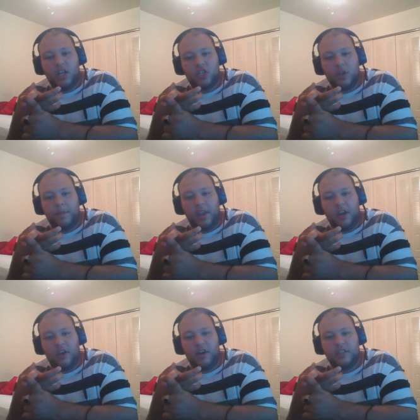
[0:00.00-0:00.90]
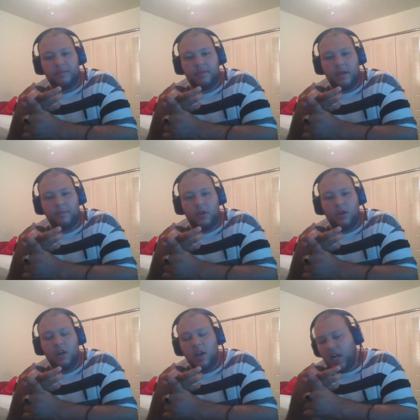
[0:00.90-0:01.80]
should be here in September
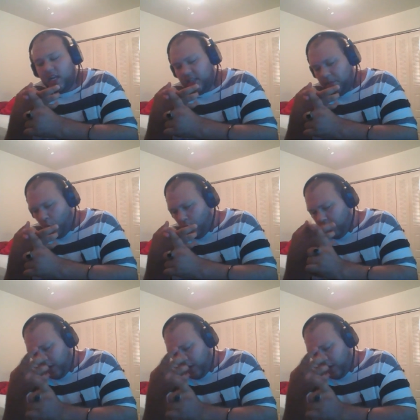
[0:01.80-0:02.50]
because I'm ordering